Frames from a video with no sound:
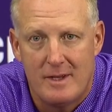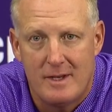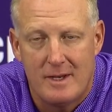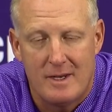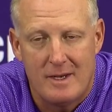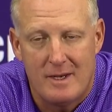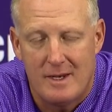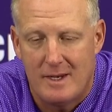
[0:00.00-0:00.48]

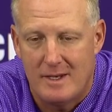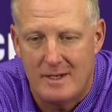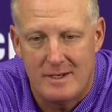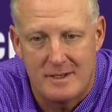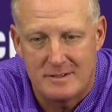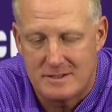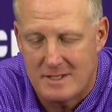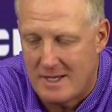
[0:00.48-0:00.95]
He he
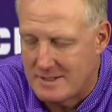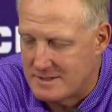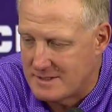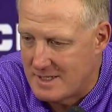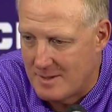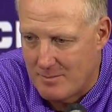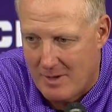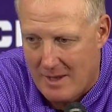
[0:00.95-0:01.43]
does not
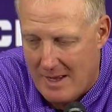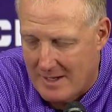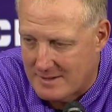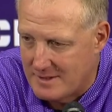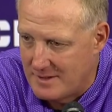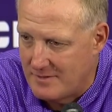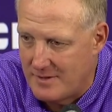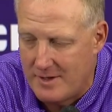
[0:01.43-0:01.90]
stay
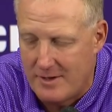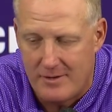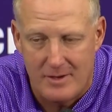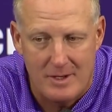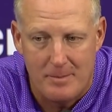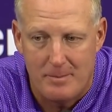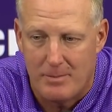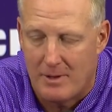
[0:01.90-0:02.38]
blocked in there.
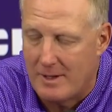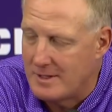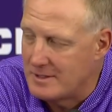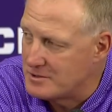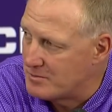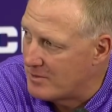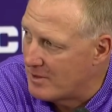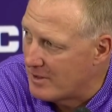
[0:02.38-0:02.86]
He
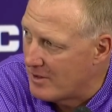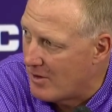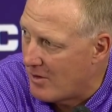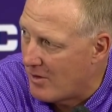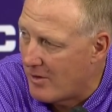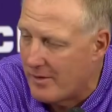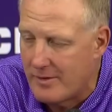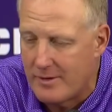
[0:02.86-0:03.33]
plays really
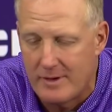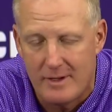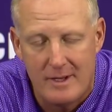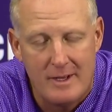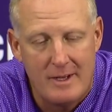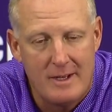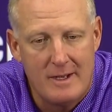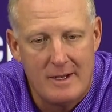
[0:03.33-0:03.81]
hard.
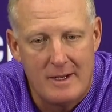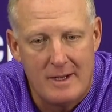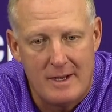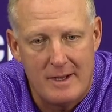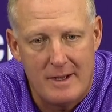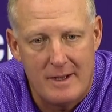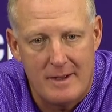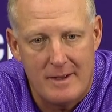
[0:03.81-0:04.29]

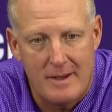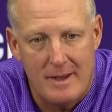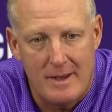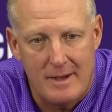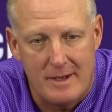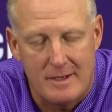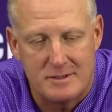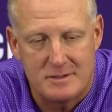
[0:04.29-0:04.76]
Uh,
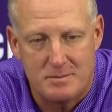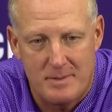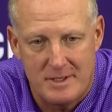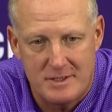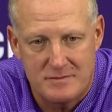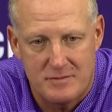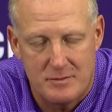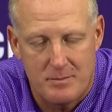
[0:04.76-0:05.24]
his
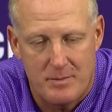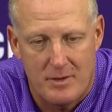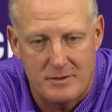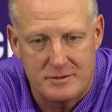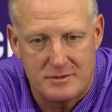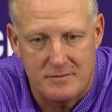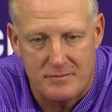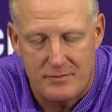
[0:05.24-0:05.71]
best football
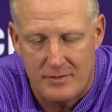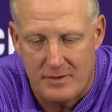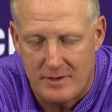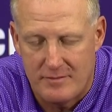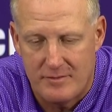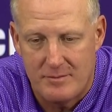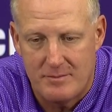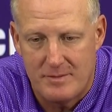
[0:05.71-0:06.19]
is in
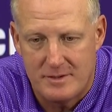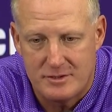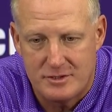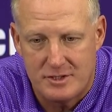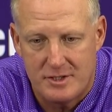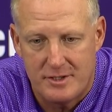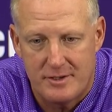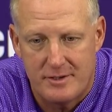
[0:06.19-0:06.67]
front of him
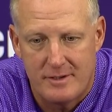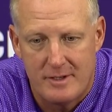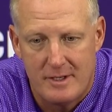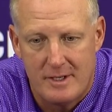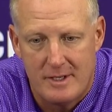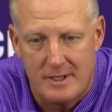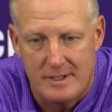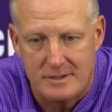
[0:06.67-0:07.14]
this year.
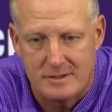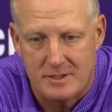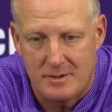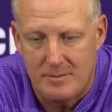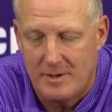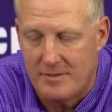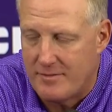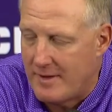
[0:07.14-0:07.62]
He's going
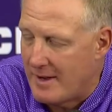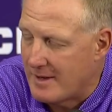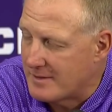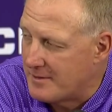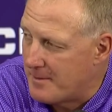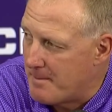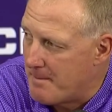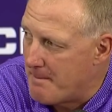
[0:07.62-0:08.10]
to be a
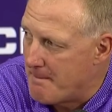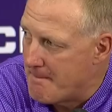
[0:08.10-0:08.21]
factor.